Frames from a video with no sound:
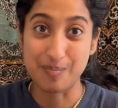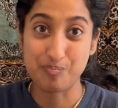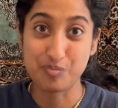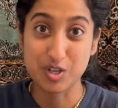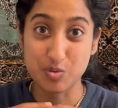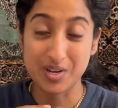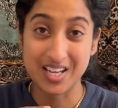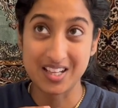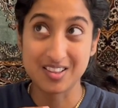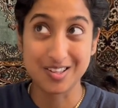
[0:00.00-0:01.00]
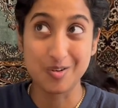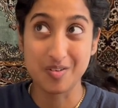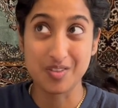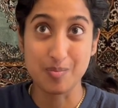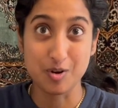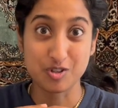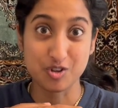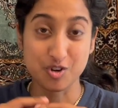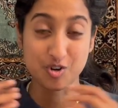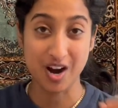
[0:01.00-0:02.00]
between two of the most
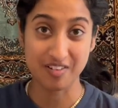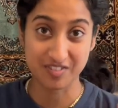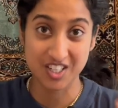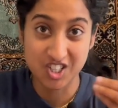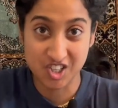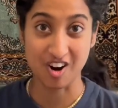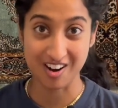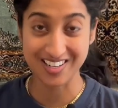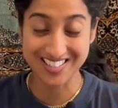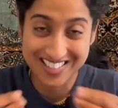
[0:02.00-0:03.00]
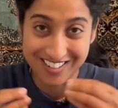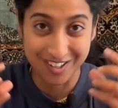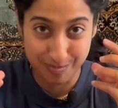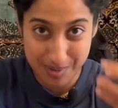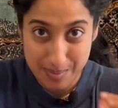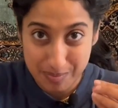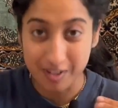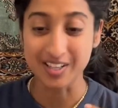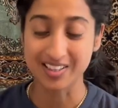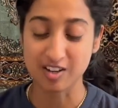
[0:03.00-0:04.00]
crafty shards or people
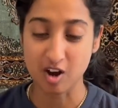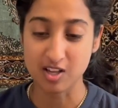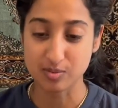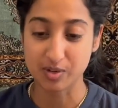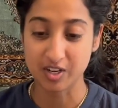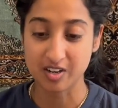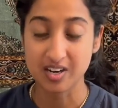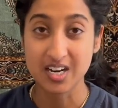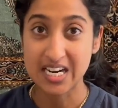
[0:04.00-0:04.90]
in the Cosmere,